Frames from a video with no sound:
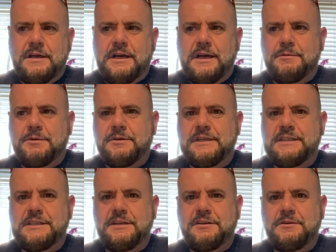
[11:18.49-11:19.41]
I will
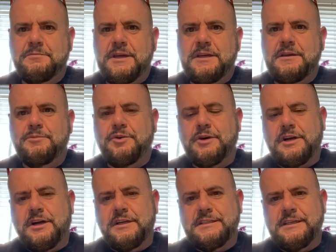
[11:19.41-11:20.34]
continue making more
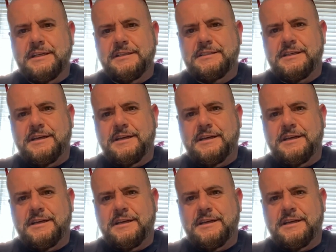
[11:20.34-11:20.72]
content.